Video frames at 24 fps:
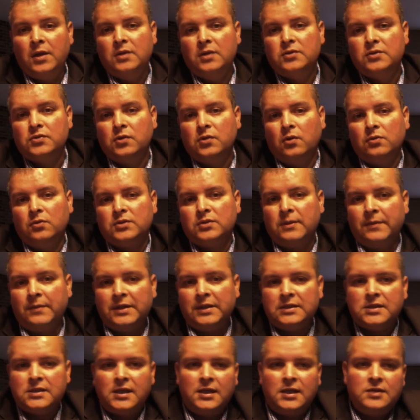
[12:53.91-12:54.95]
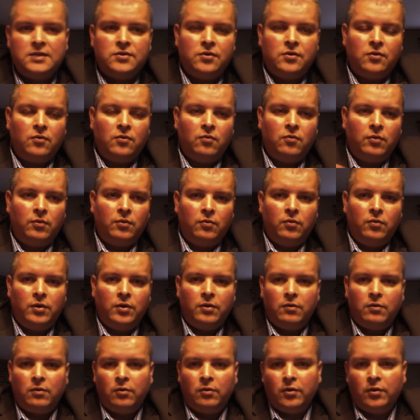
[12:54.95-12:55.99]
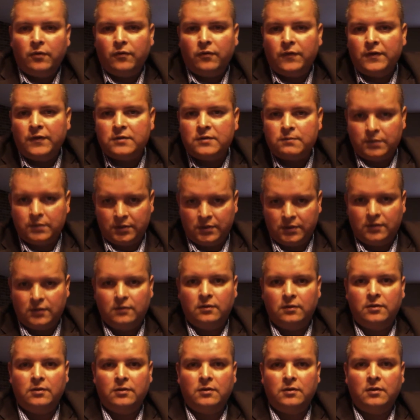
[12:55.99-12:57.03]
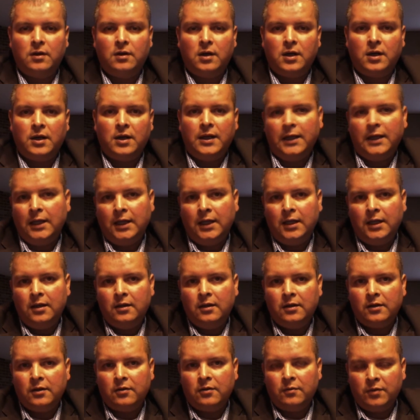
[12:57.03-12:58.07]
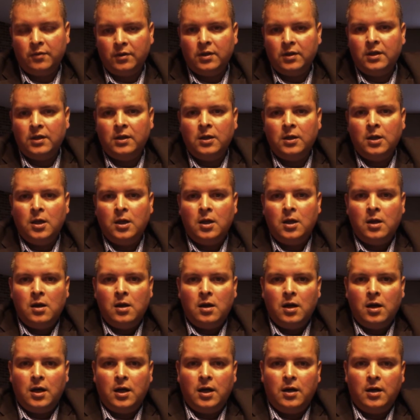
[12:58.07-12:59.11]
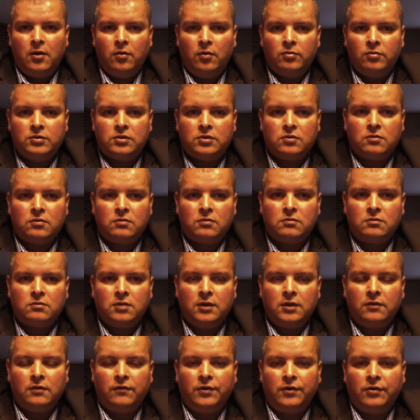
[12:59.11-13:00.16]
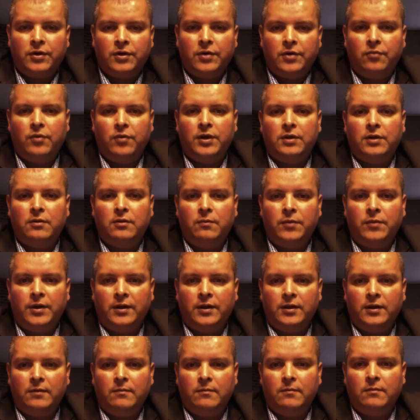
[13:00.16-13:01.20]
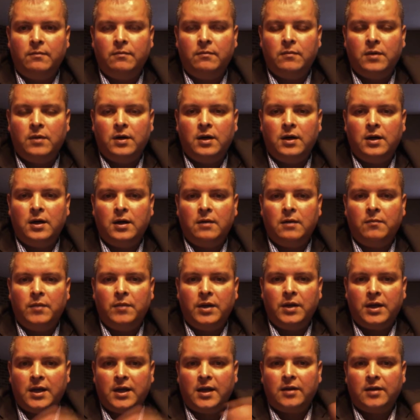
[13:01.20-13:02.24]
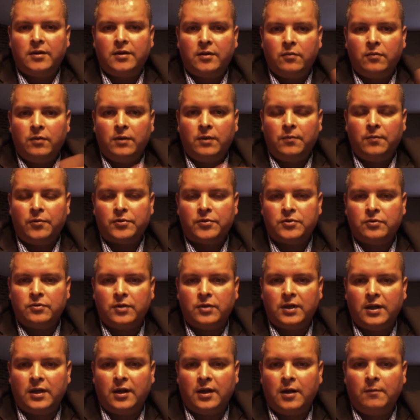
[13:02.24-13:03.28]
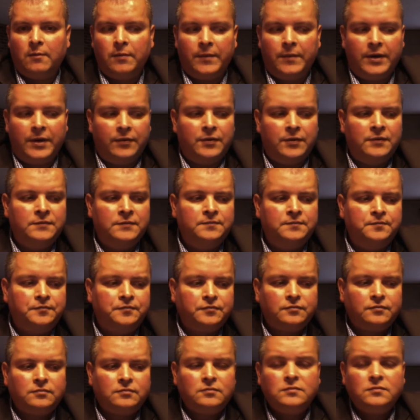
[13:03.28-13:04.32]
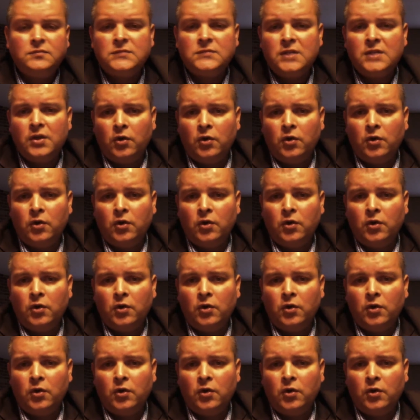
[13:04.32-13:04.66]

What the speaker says: So somebody says, we're looking for this particular need in the community. Always try to figure out a way to bring them in contact with the person that can help them out. It